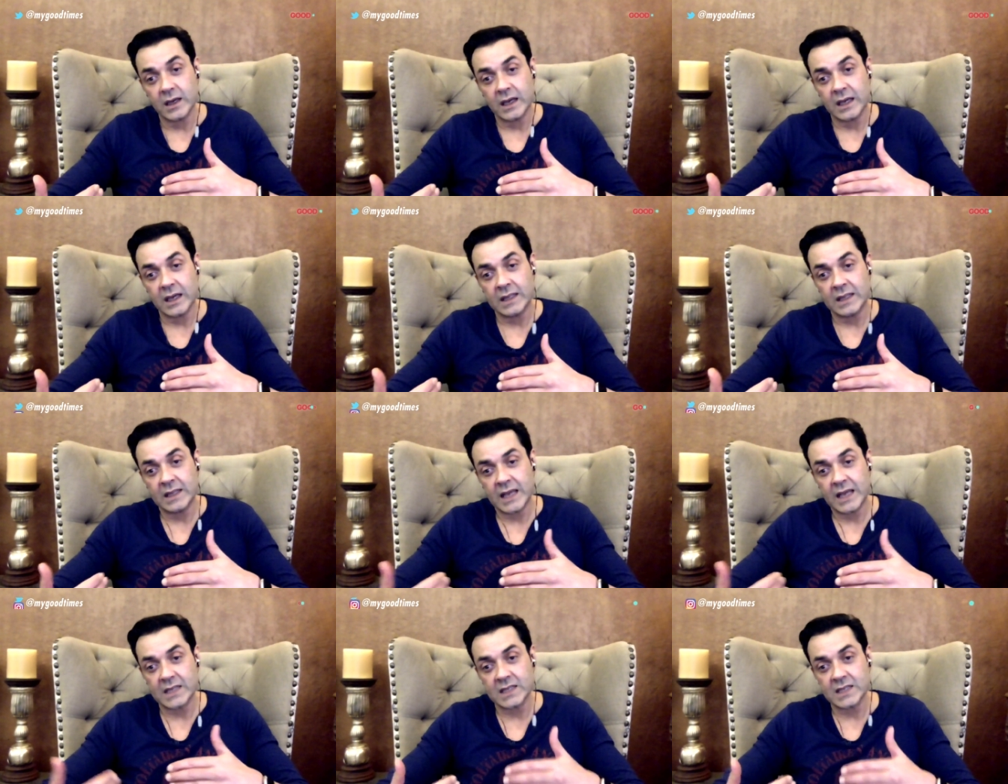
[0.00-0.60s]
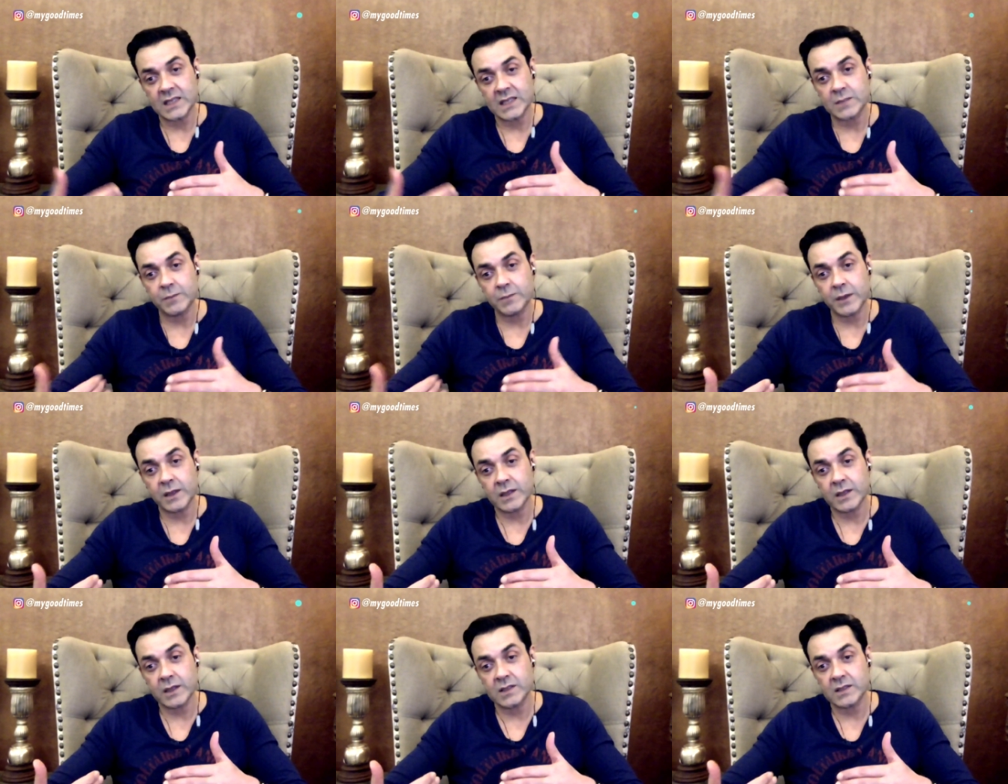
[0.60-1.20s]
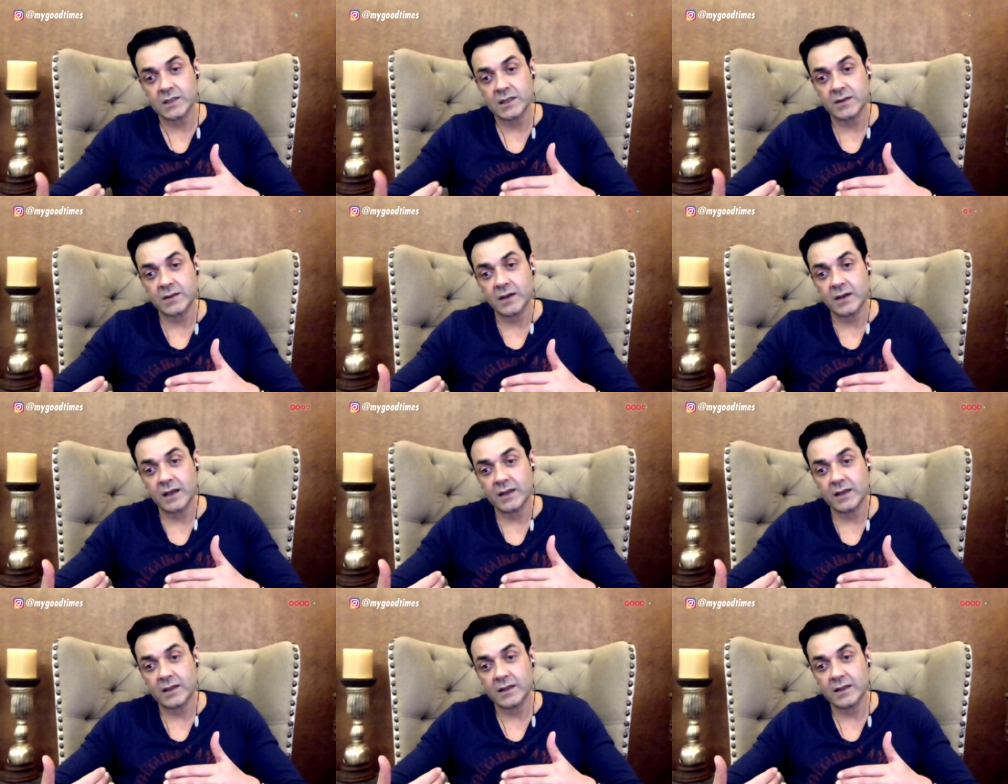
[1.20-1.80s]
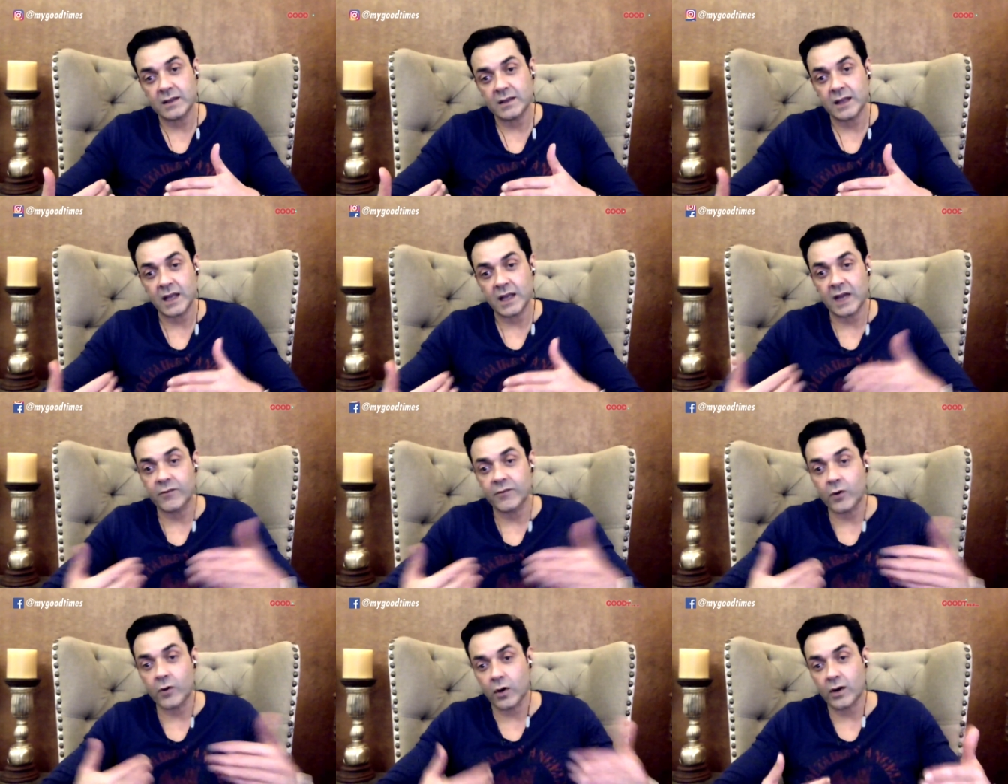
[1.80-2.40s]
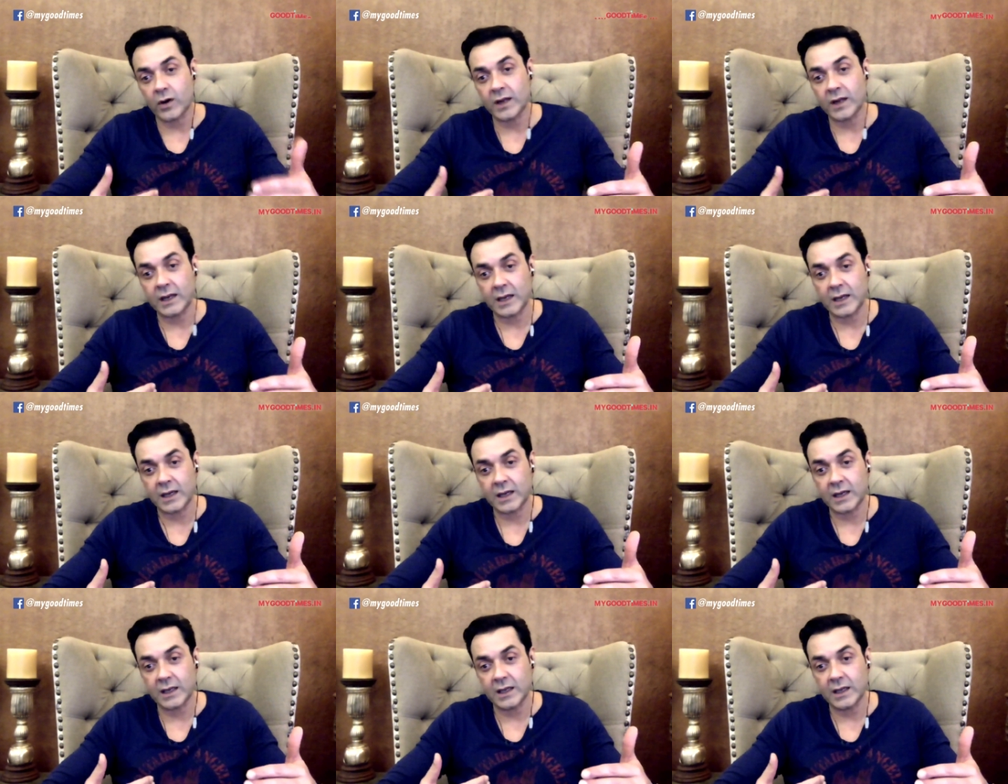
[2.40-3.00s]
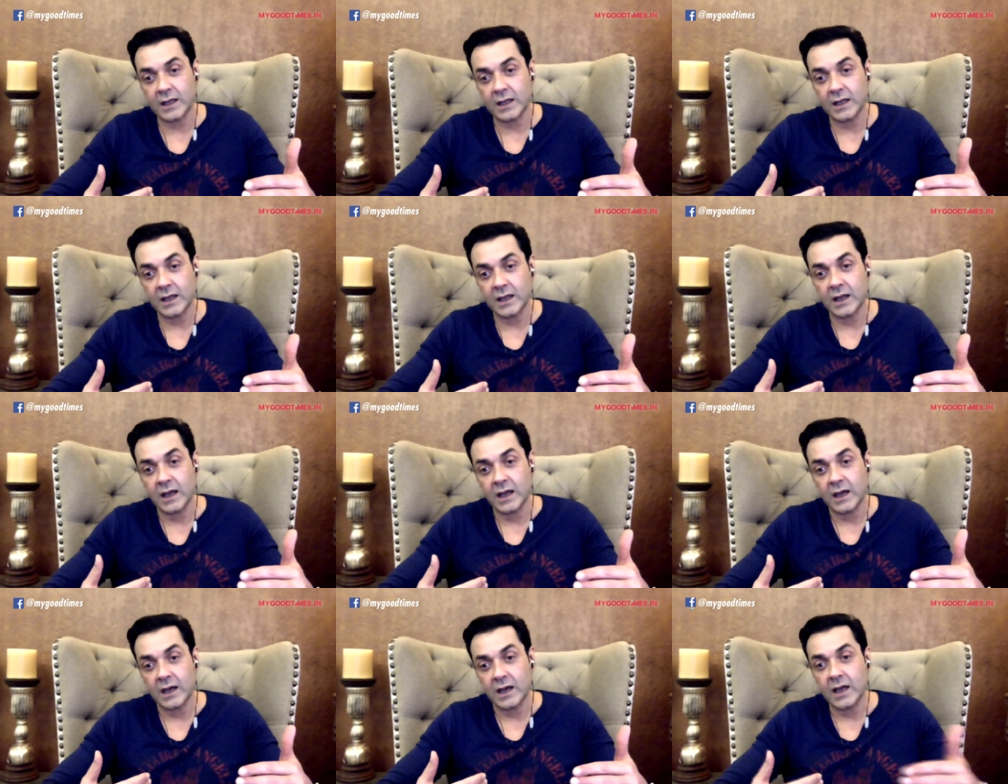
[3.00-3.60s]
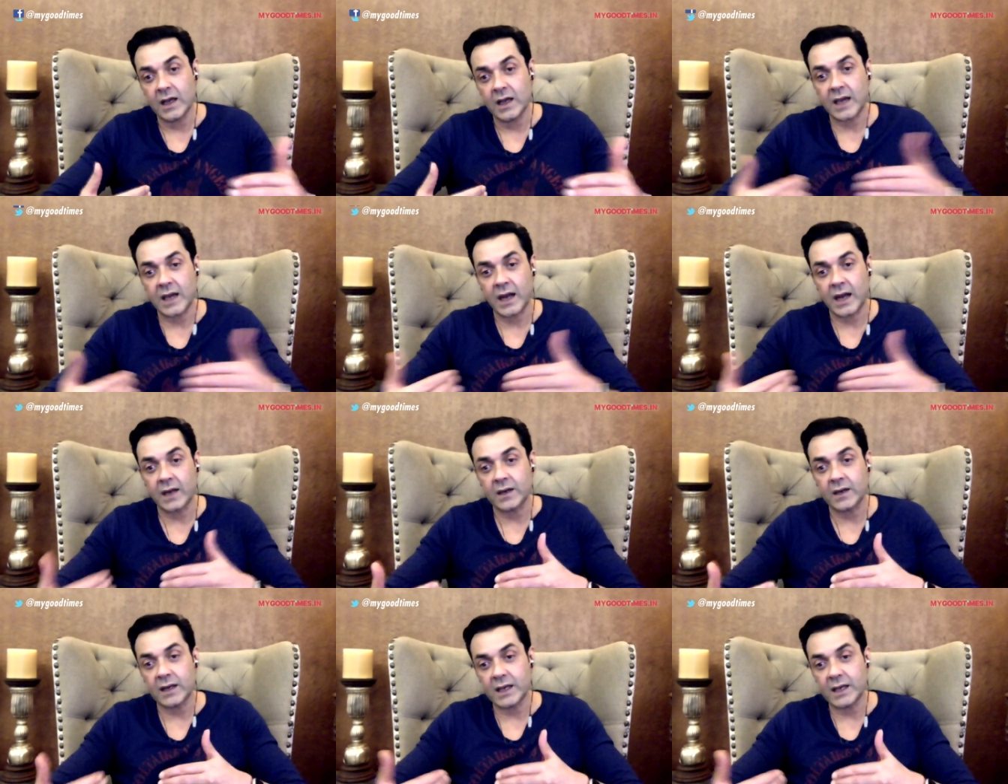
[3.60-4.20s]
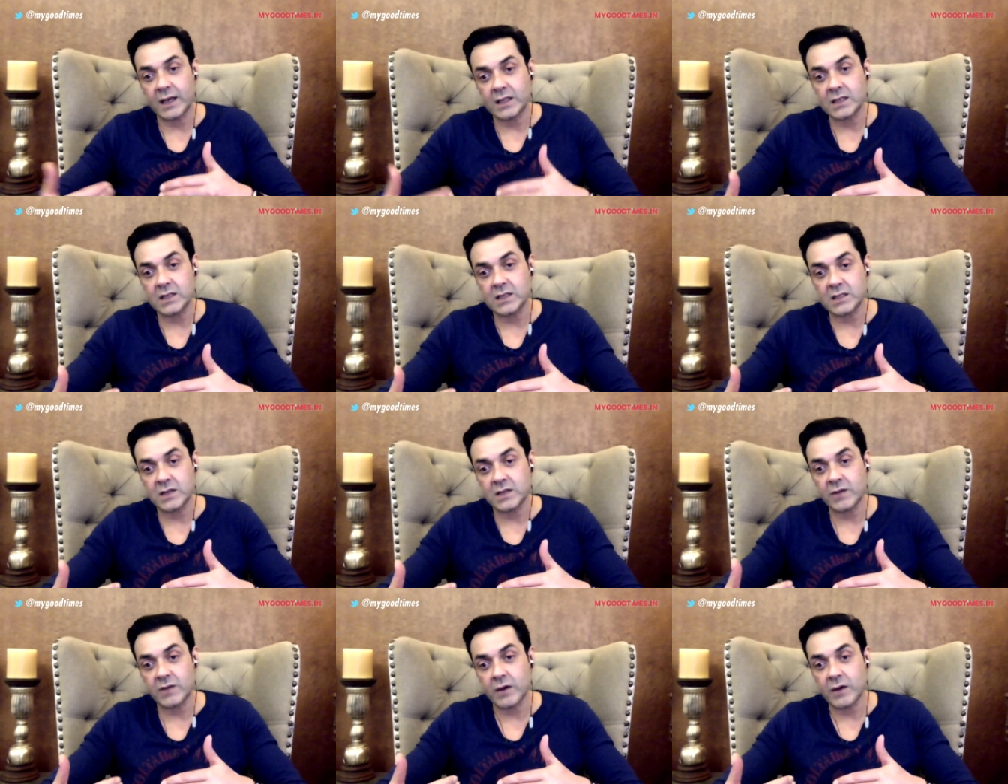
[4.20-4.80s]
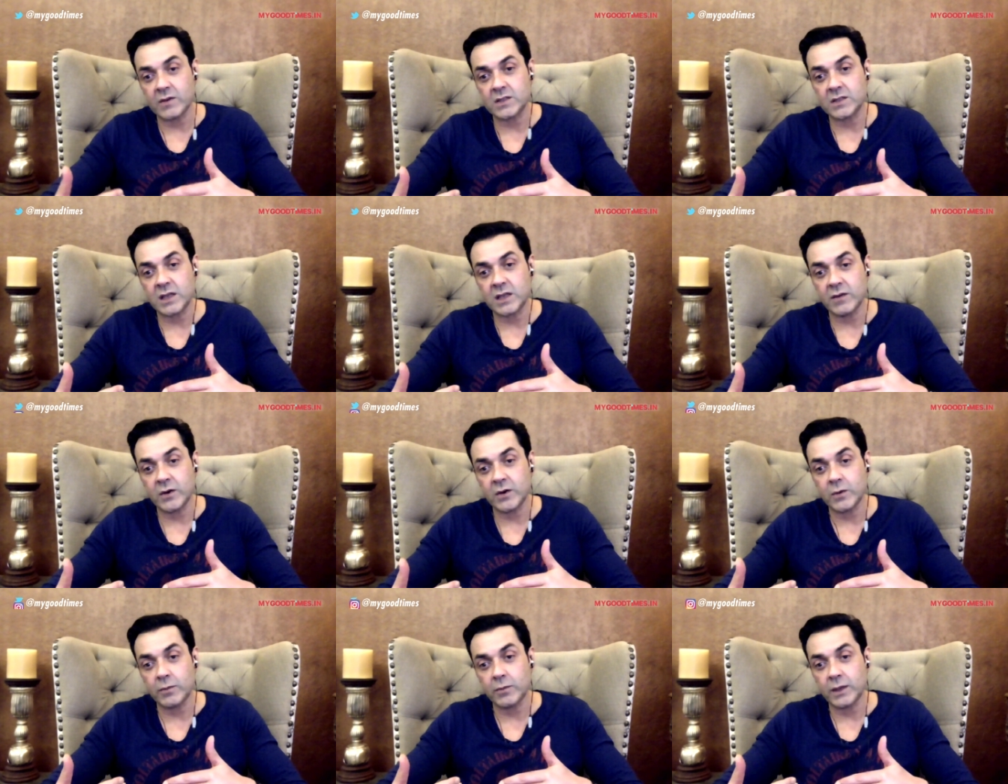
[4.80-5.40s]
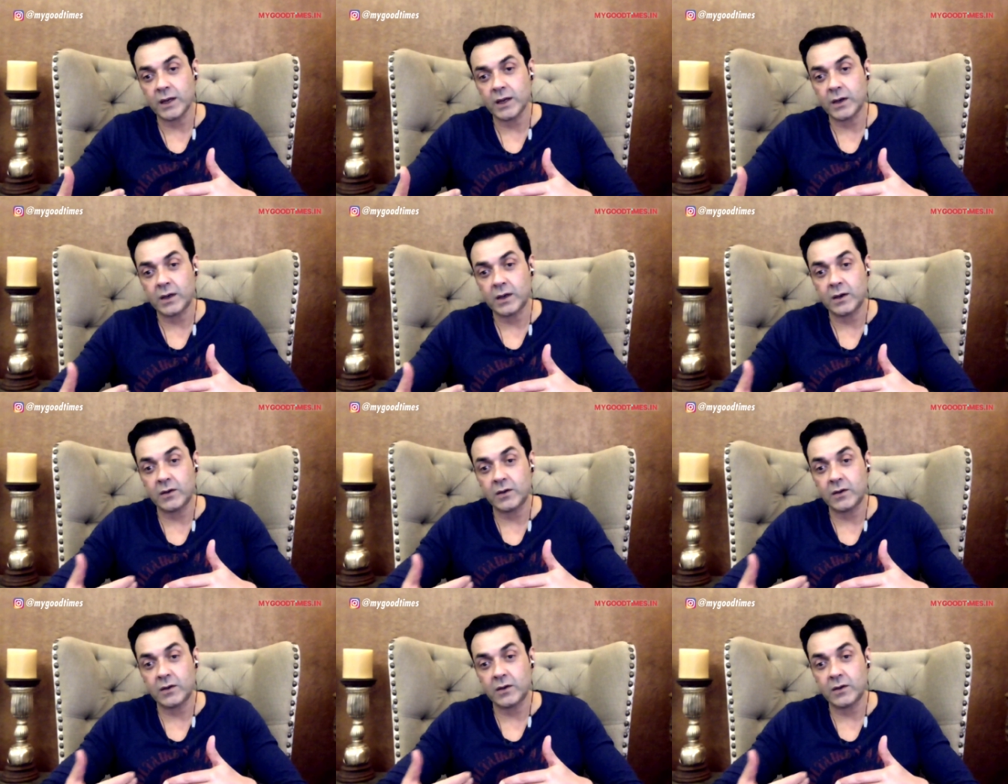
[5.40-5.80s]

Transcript: And that's the experience that I've got. And luckily, a character like this, if I was given to play